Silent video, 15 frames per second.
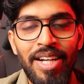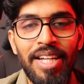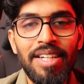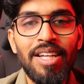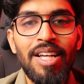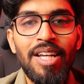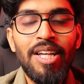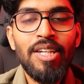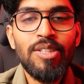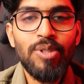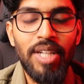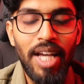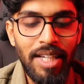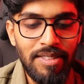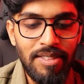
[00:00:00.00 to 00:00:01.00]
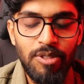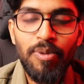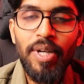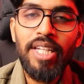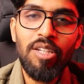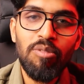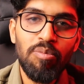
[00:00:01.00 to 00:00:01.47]
Right. So guys,
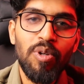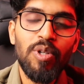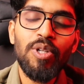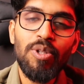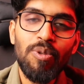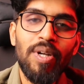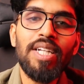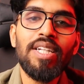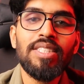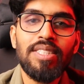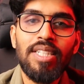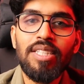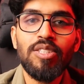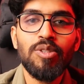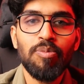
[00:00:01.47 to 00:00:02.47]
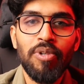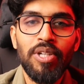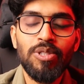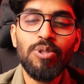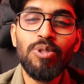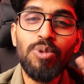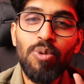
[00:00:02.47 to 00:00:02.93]
it's very important to understand this
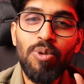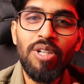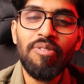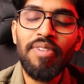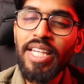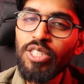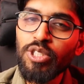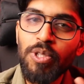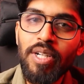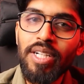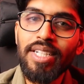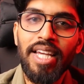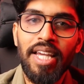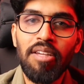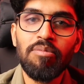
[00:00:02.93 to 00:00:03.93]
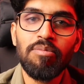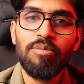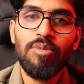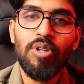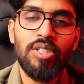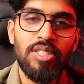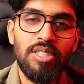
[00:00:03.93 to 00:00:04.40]
point. So don't waste your
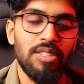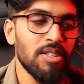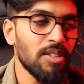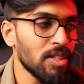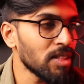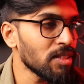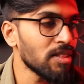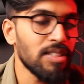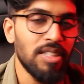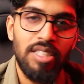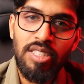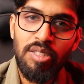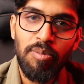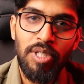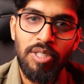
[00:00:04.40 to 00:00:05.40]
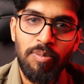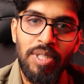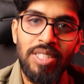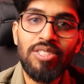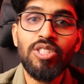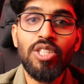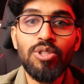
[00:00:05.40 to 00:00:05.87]
time on just learning that C, C++
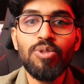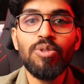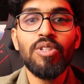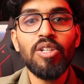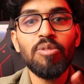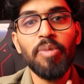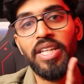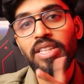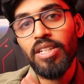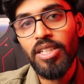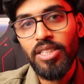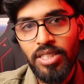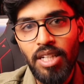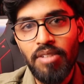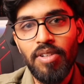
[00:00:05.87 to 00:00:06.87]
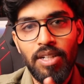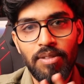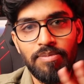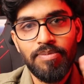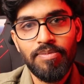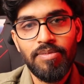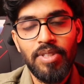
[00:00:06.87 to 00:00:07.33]
just to learn Python and Java.
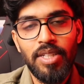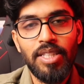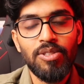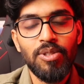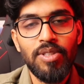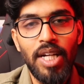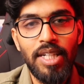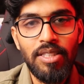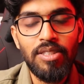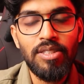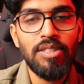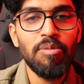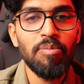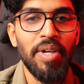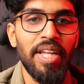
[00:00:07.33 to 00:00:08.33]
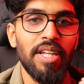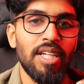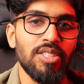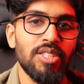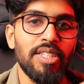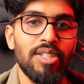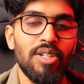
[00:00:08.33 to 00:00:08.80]
Right. So that is the main
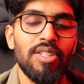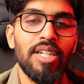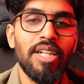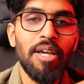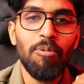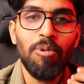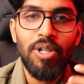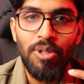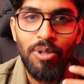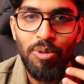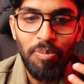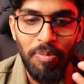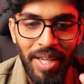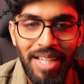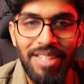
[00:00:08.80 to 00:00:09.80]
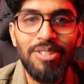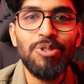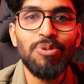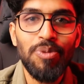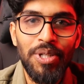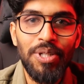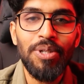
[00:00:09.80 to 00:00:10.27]
agenda that I wanted to make
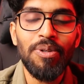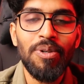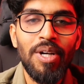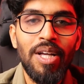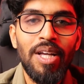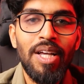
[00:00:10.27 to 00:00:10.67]
this video.